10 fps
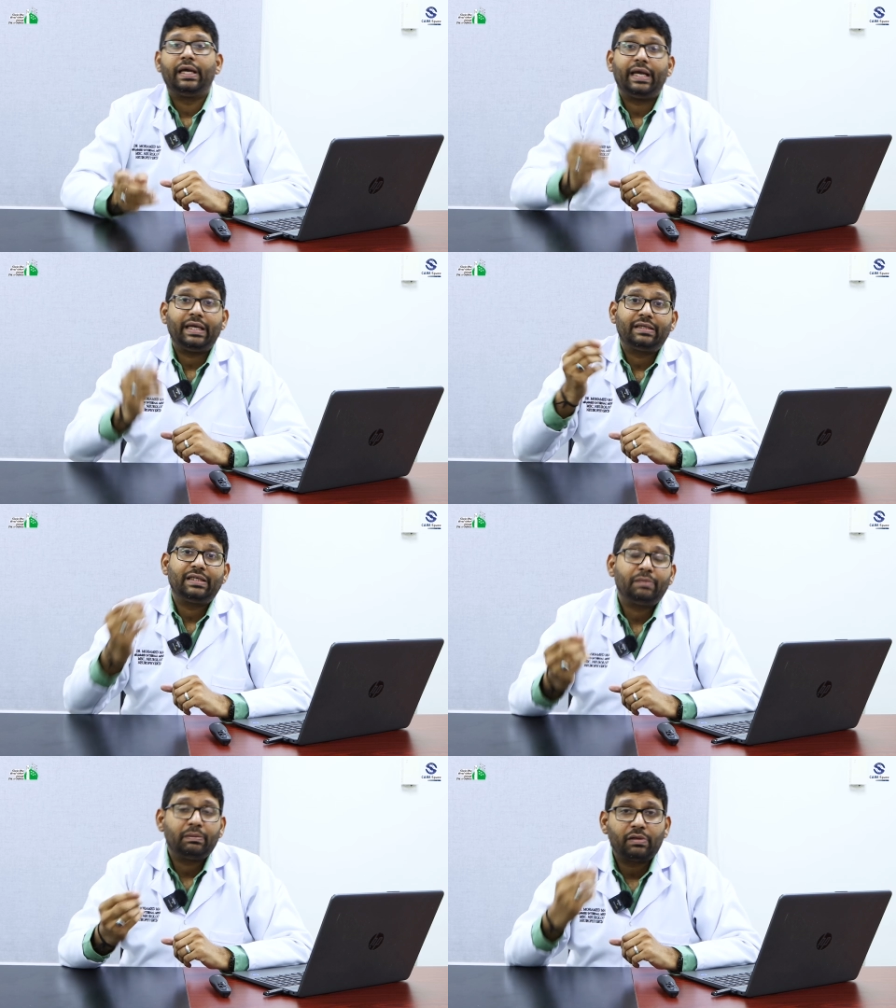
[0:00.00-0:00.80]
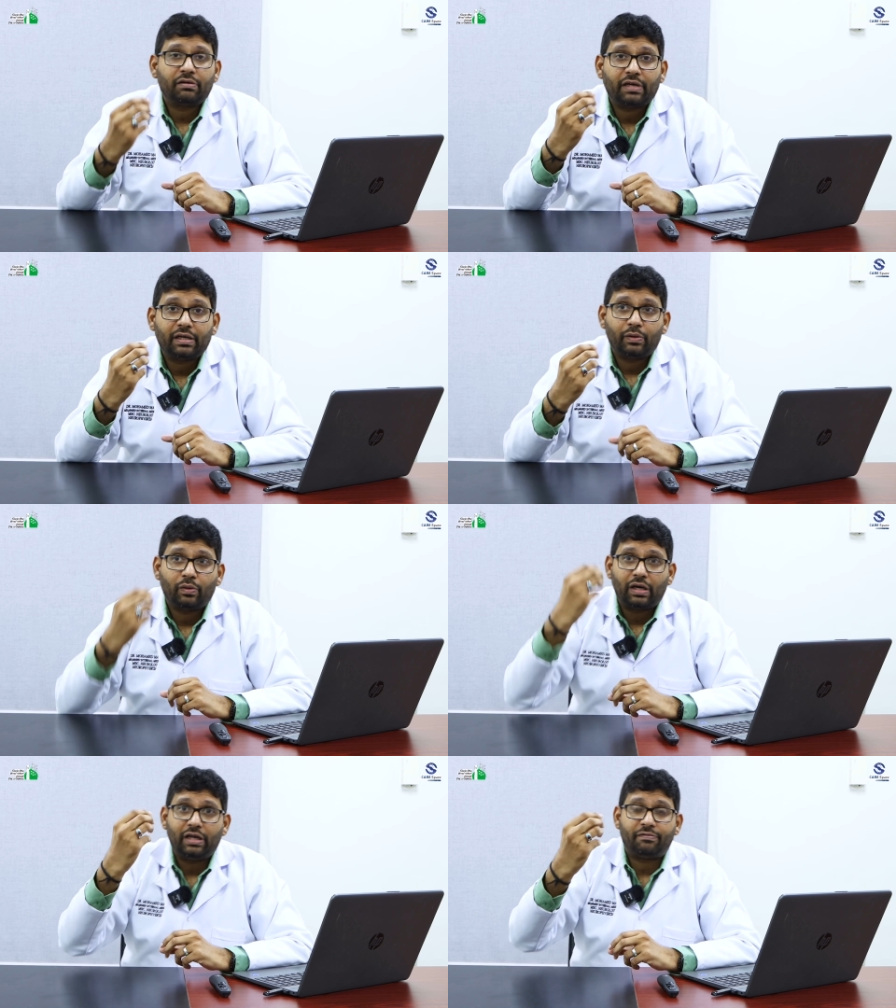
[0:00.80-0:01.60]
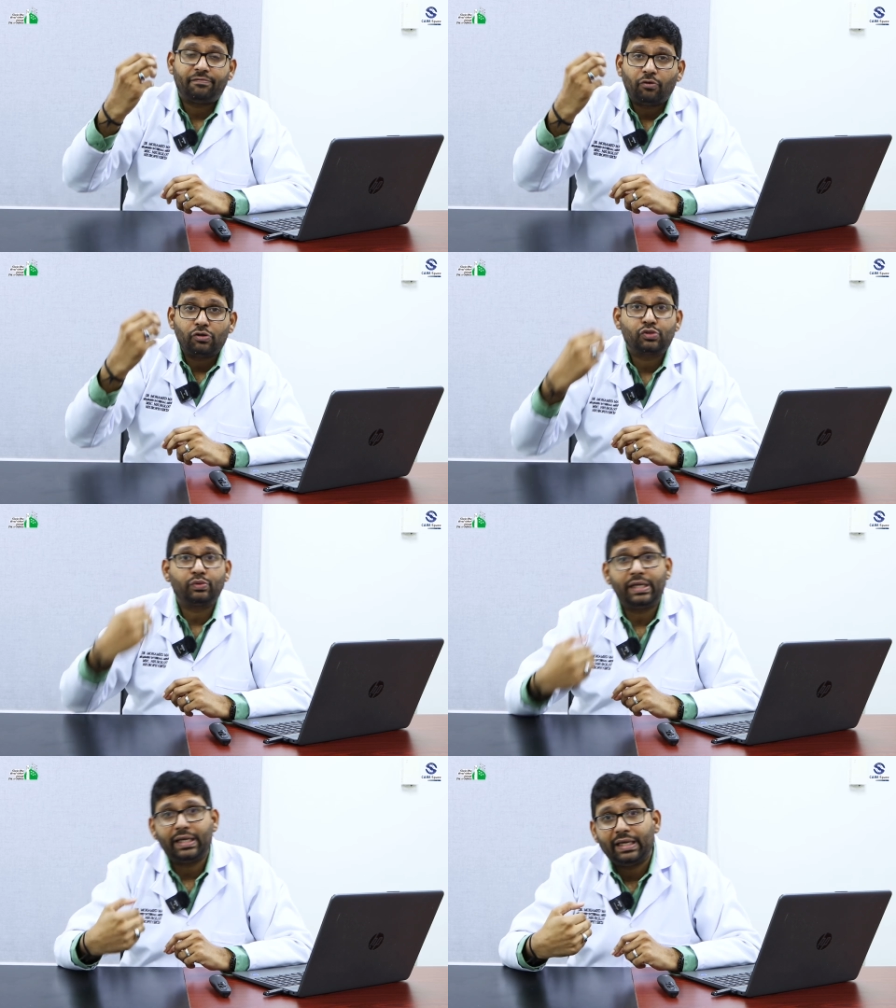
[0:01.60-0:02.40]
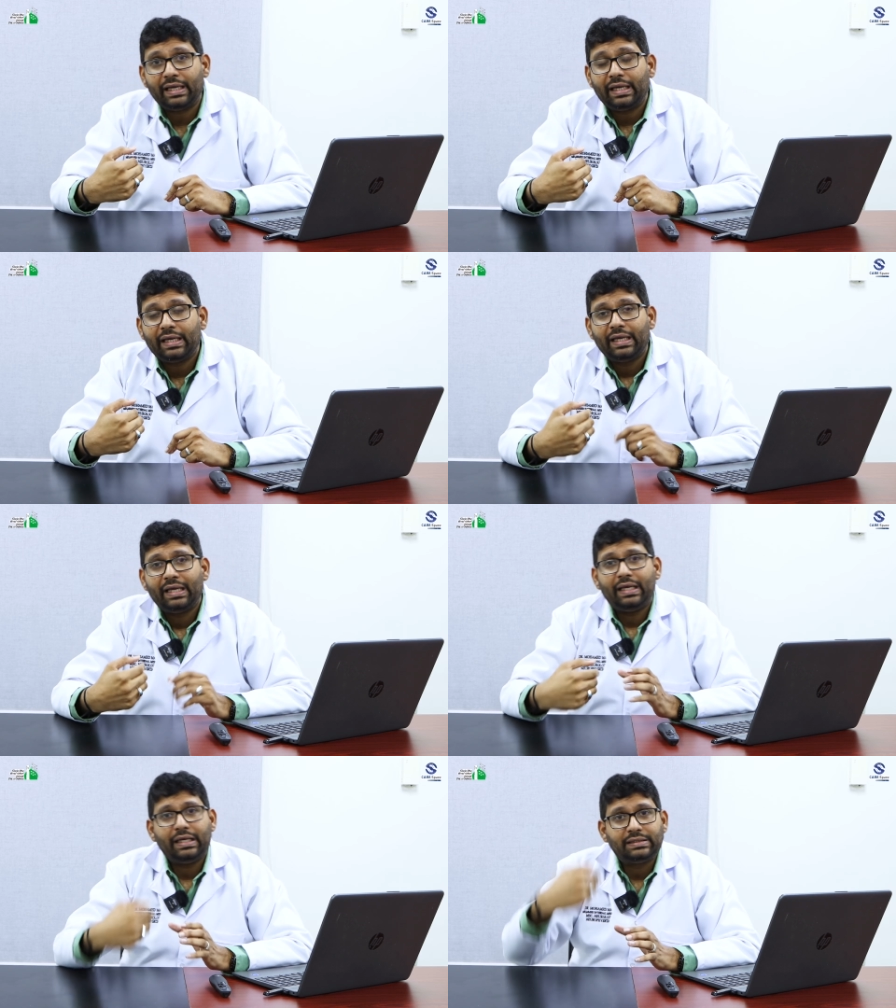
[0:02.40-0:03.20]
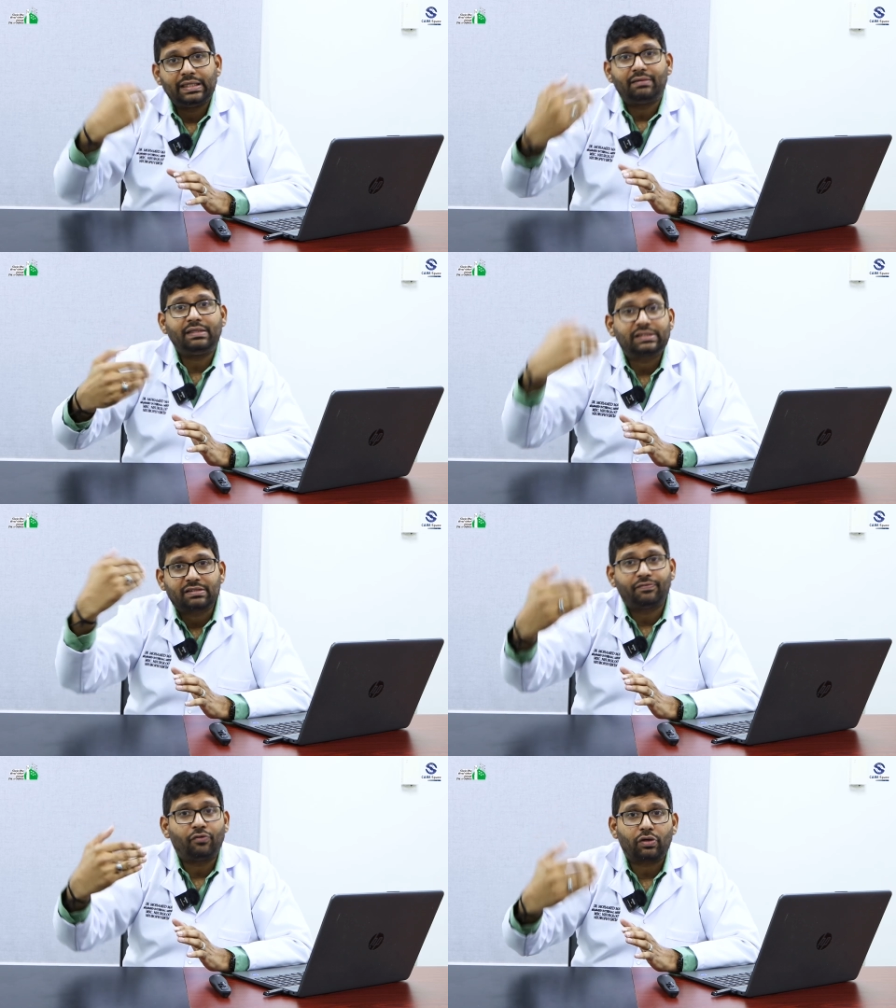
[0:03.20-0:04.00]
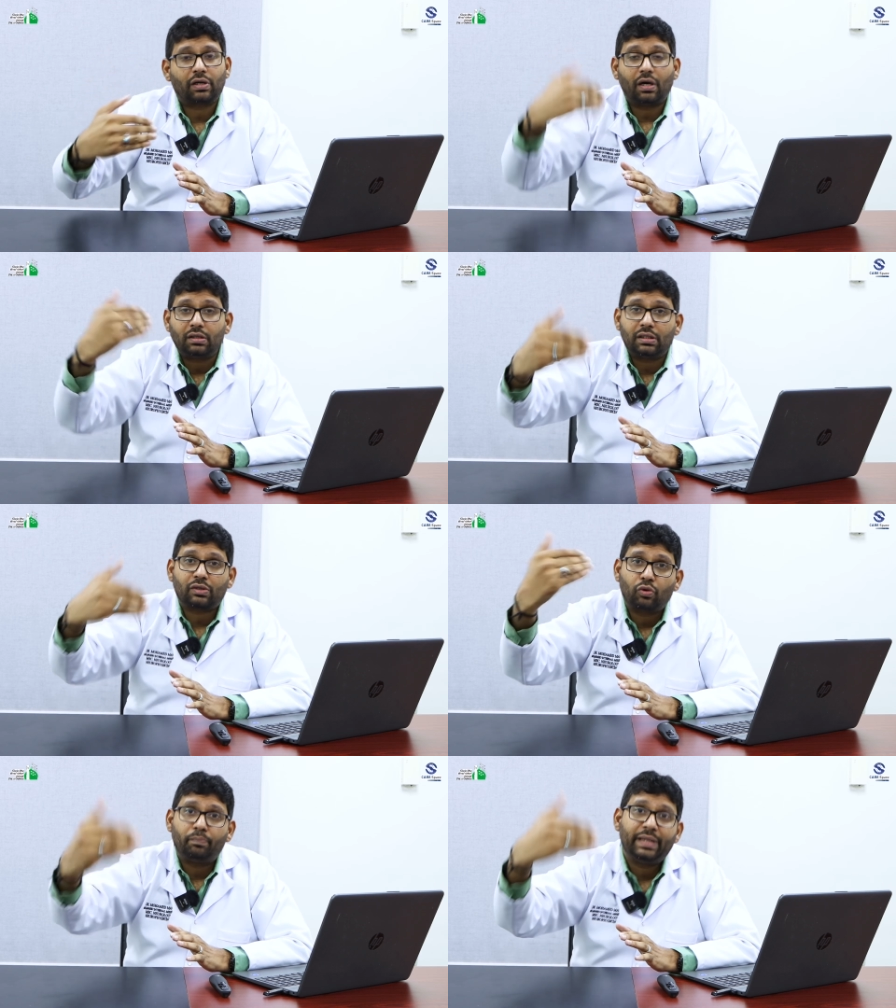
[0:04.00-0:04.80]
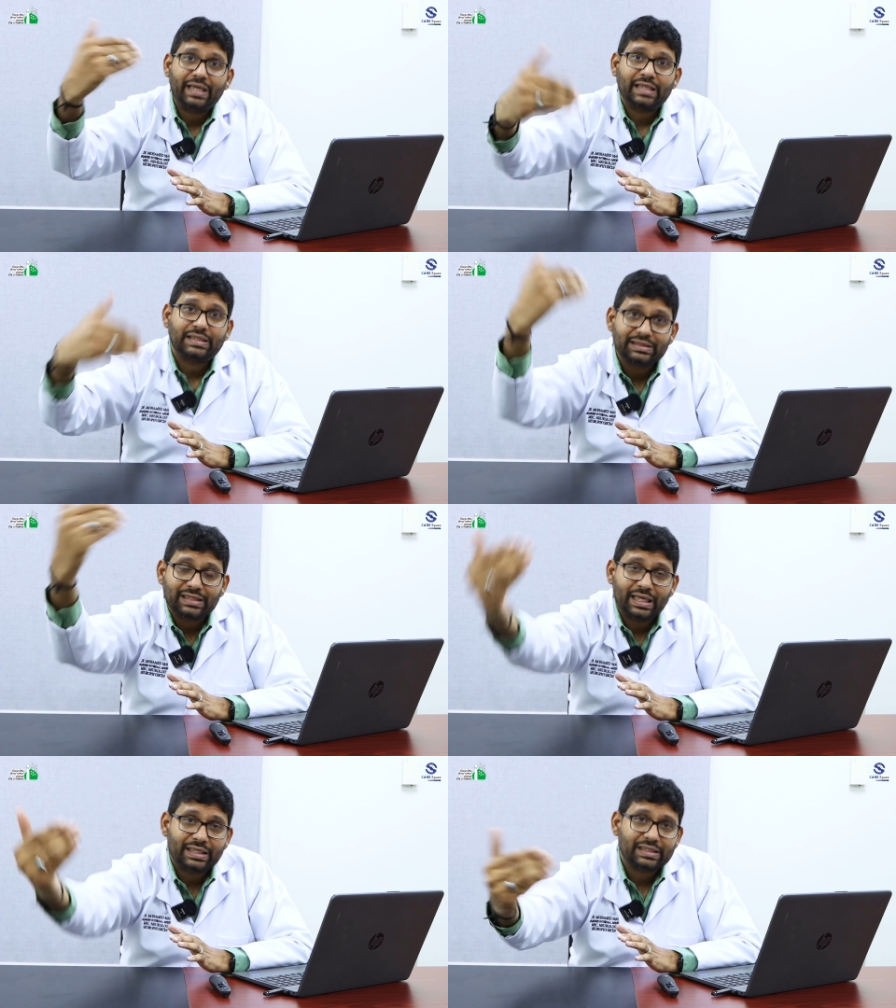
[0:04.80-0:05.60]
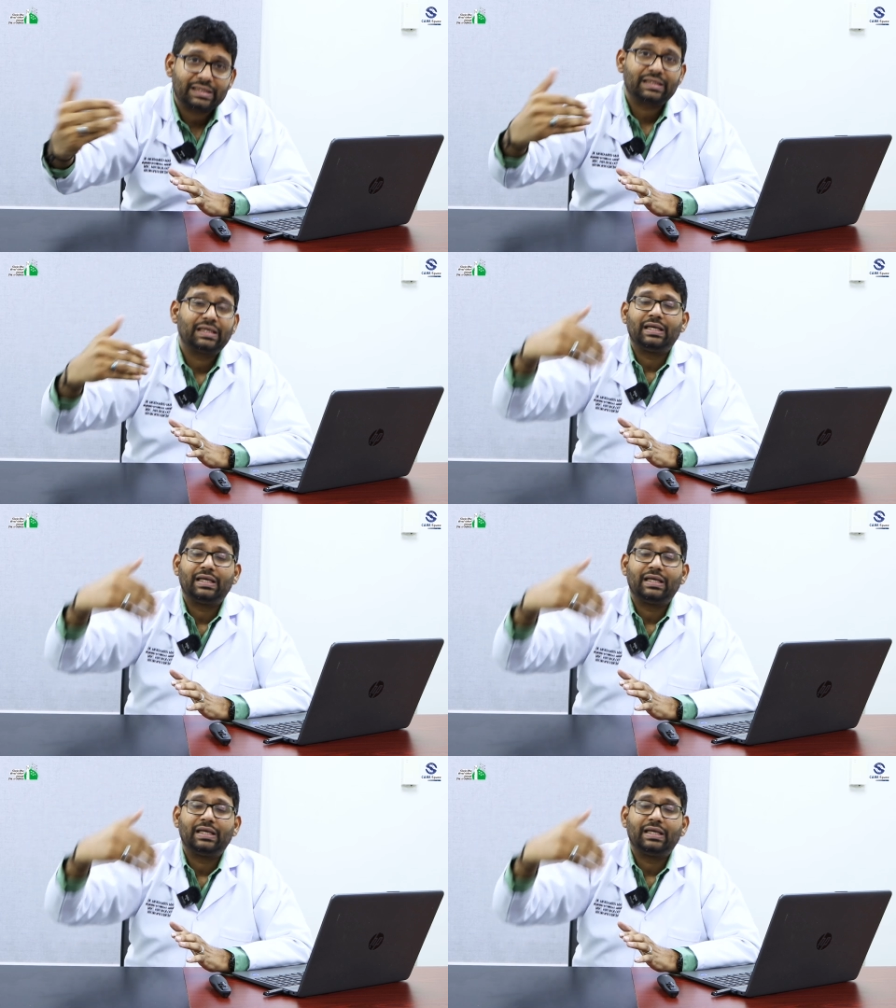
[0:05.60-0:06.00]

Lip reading: And remember, a fall today is a risk for other complications later,